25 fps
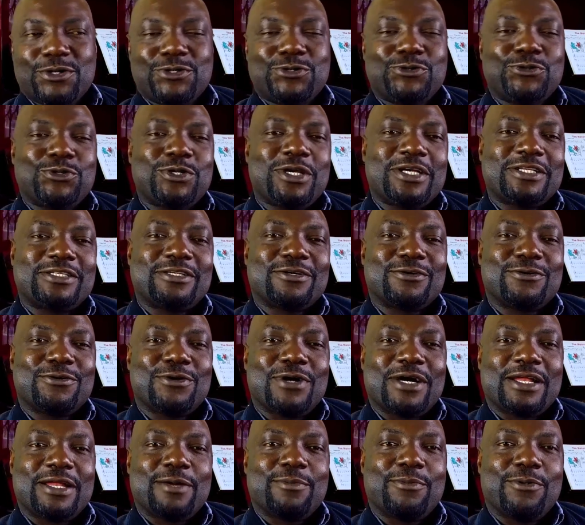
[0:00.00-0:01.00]
2 years ago
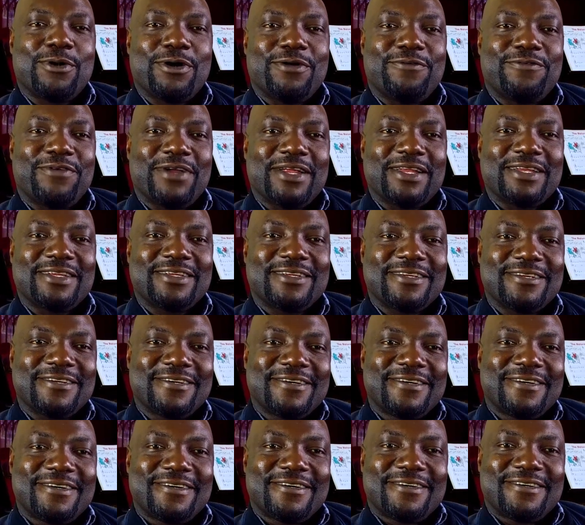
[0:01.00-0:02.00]
had a boyfriend
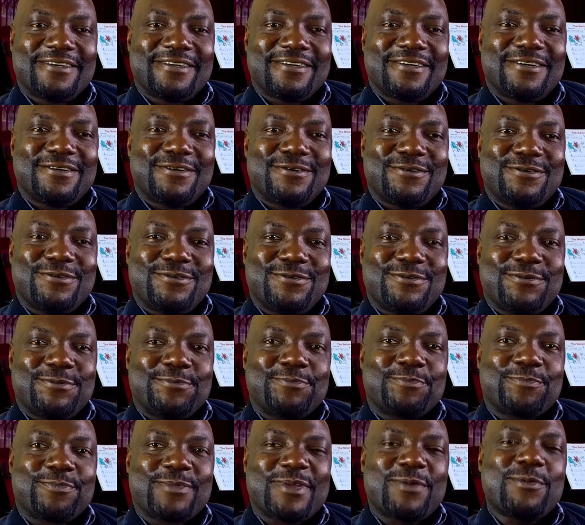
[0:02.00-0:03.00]
who
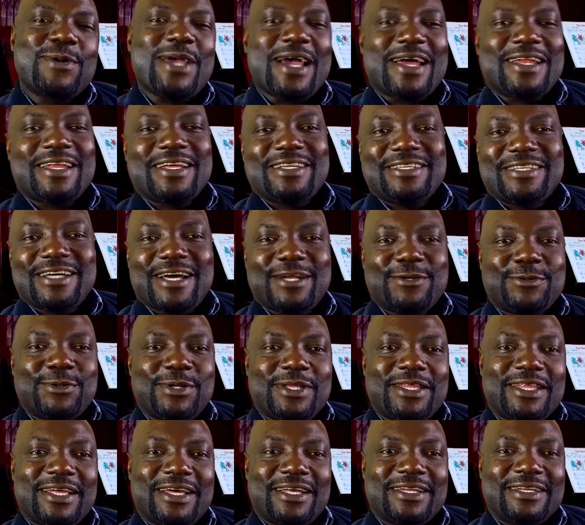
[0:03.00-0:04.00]
we had a chat with,
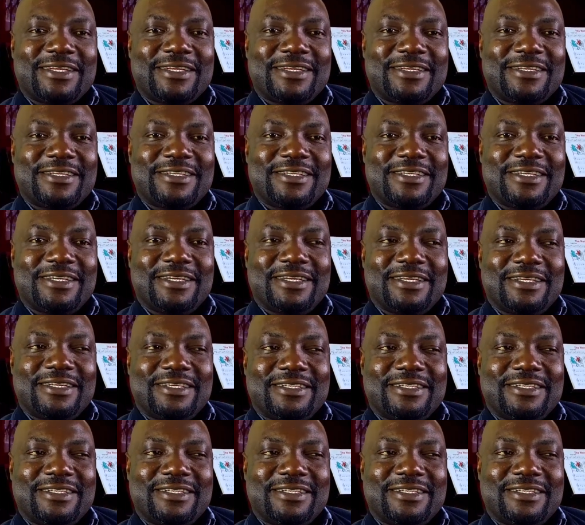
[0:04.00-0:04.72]
and she